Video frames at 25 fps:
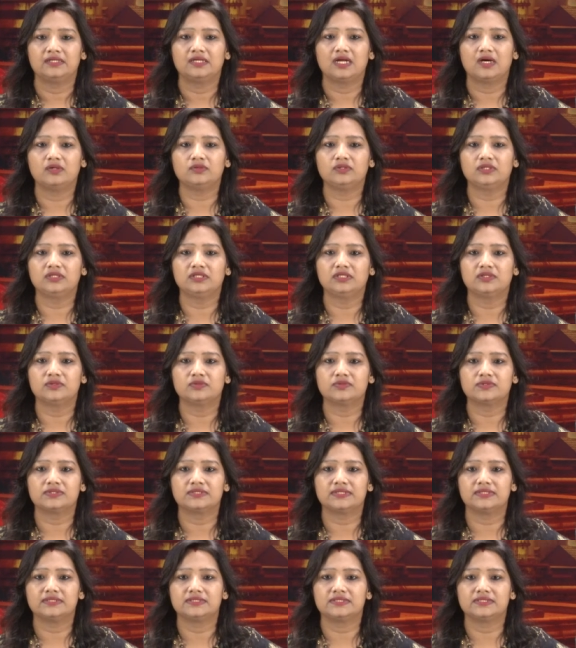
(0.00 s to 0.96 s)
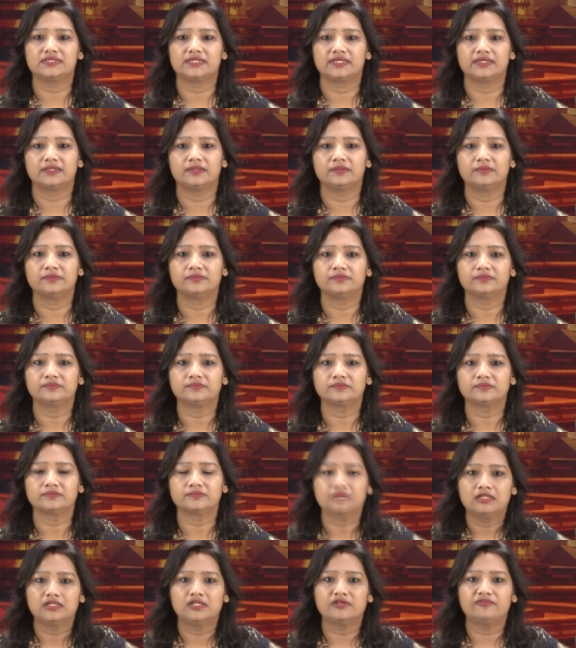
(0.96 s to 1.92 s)
Now the news in detail.
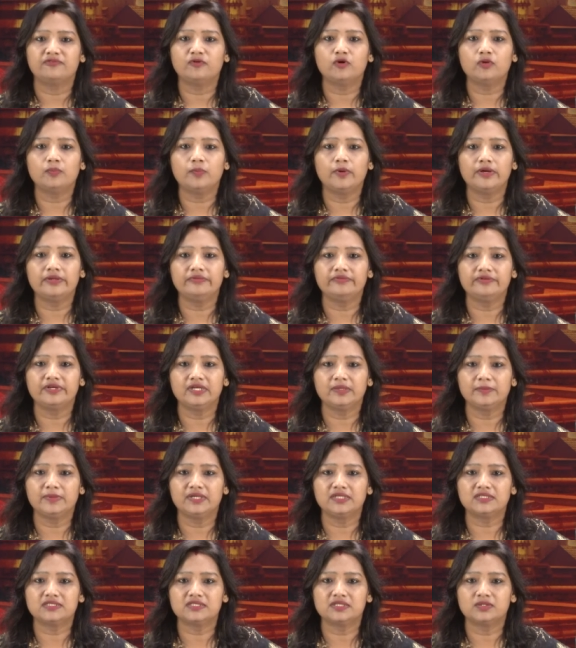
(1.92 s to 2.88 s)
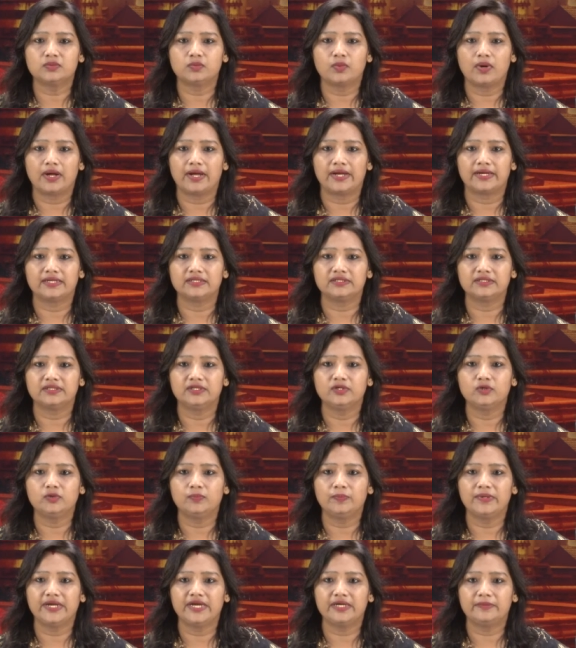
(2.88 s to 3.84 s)
The 4.3 meter wide
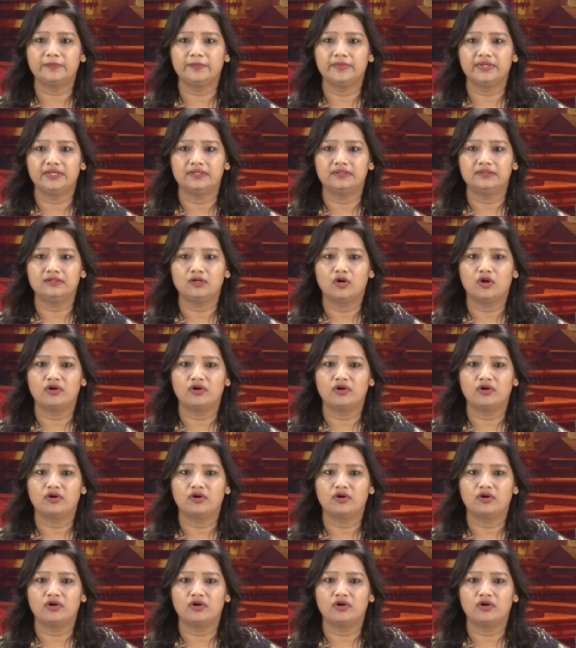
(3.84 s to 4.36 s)
new plate mill